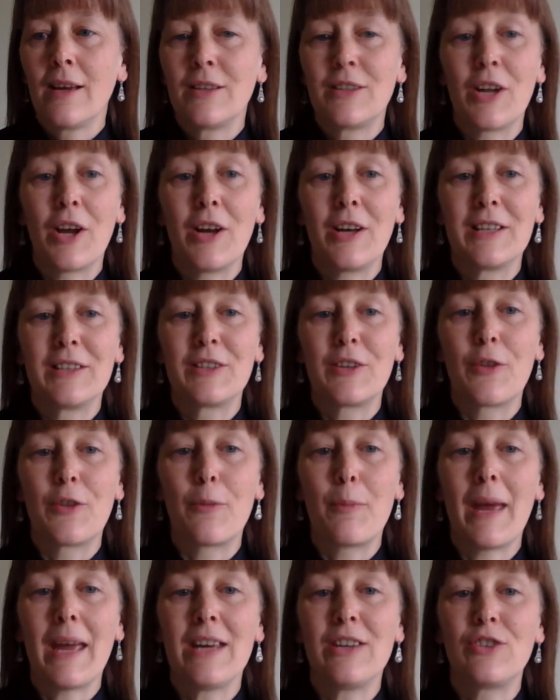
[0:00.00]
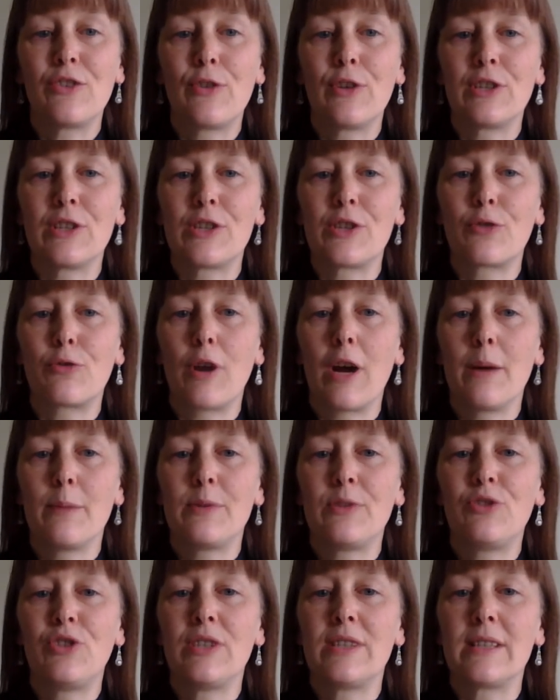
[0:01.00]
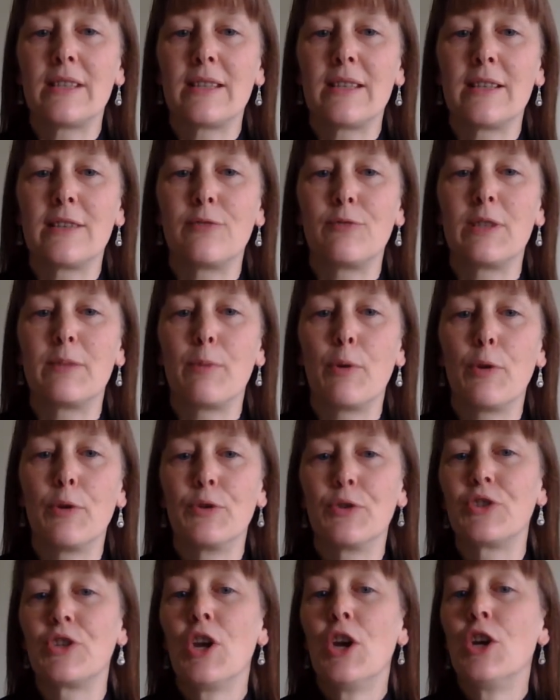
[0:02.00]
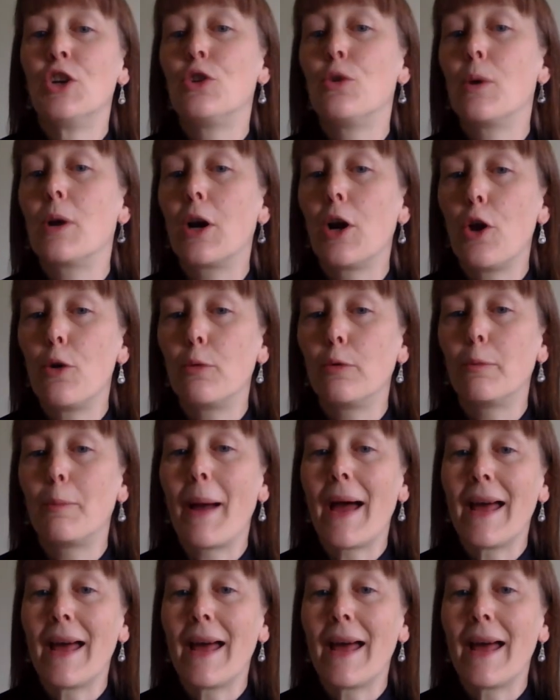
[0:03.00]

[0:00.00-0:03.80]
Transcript: Turning to the page that describes Jesus' response to a global